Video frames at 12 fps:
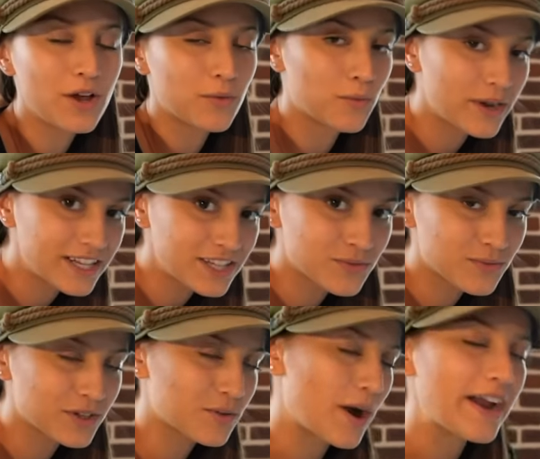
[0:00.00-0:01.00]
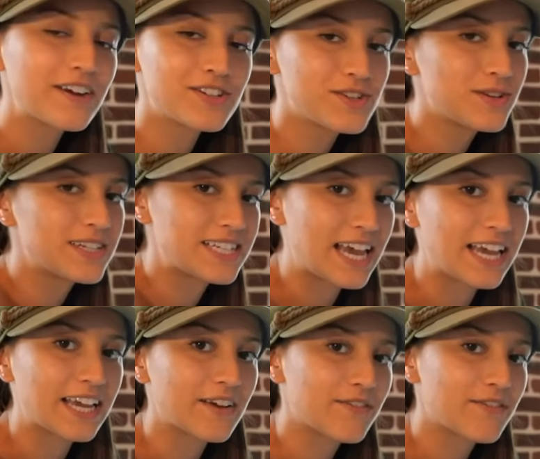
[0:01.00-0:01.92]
which requires you to take